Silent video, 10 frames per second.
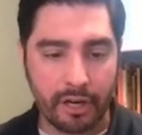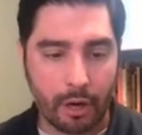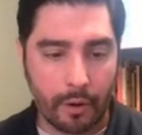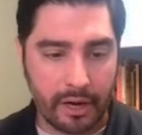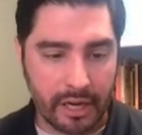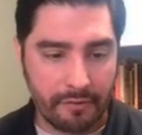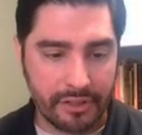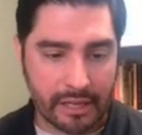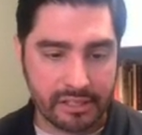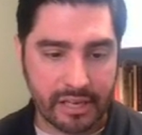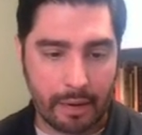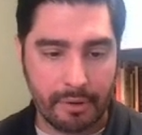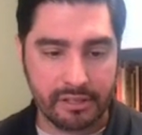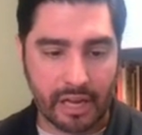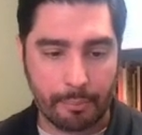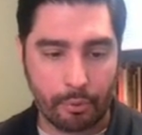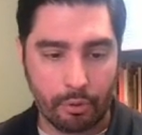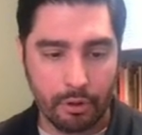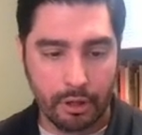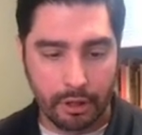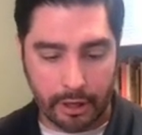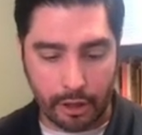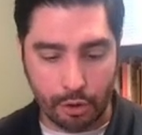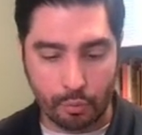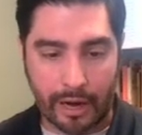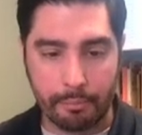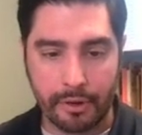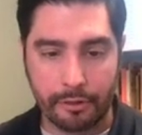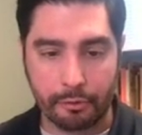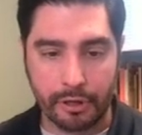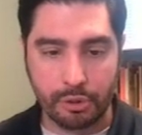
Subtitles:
going to go ahead and give it that same example. Can you write me 3